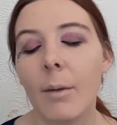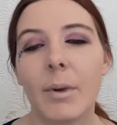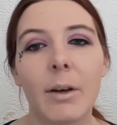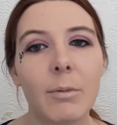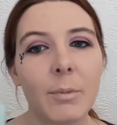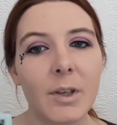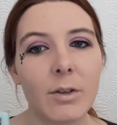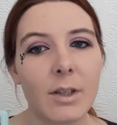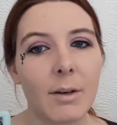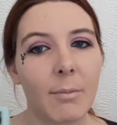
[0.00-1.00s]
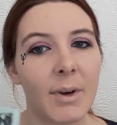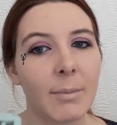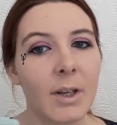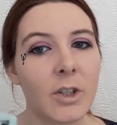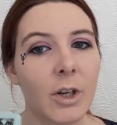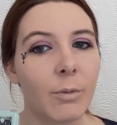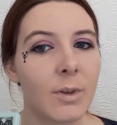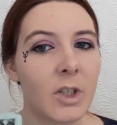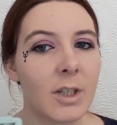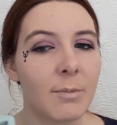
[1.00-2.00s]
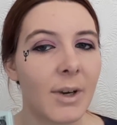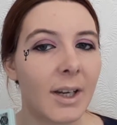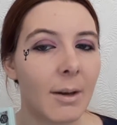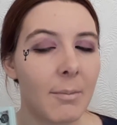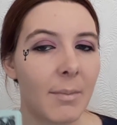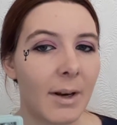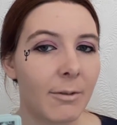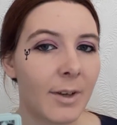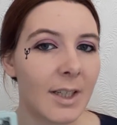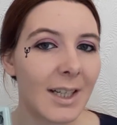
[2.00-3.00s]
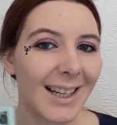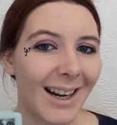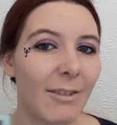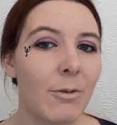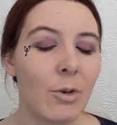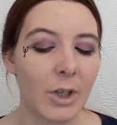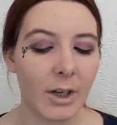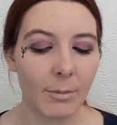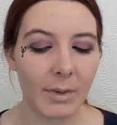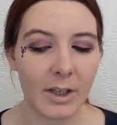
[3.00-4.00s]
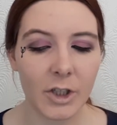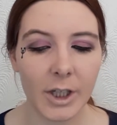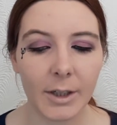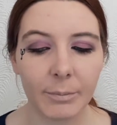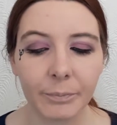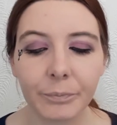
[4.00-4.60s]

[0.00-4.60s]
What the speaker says: but I will be using my blusher, which is my Benefit California blusher.